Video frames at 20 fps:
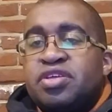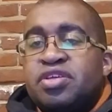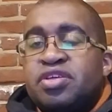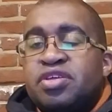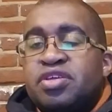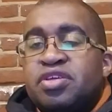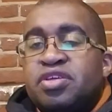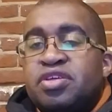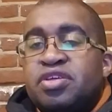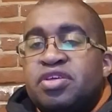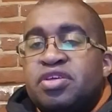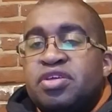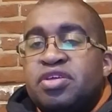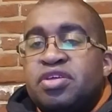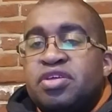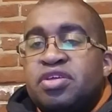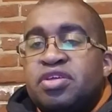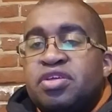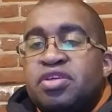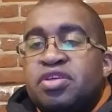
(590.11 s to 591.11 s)

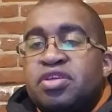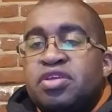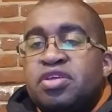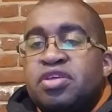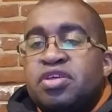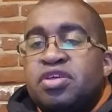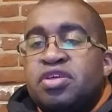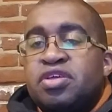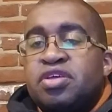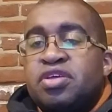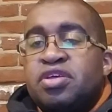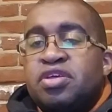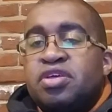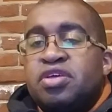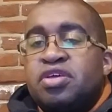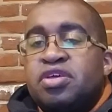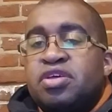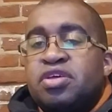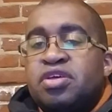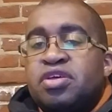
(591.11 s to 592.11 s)

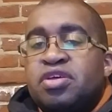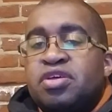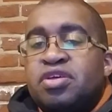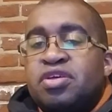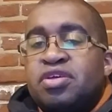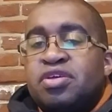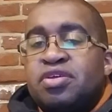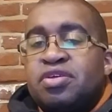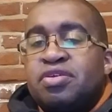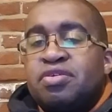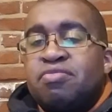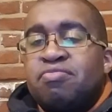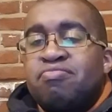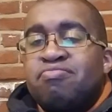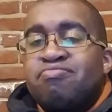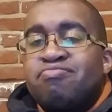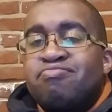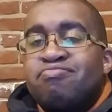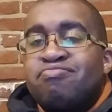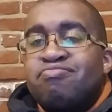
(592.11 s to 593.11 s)

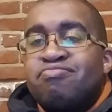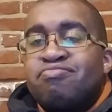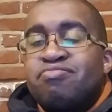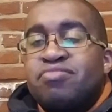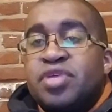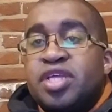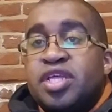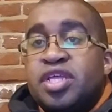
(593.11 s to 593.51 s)
(silence)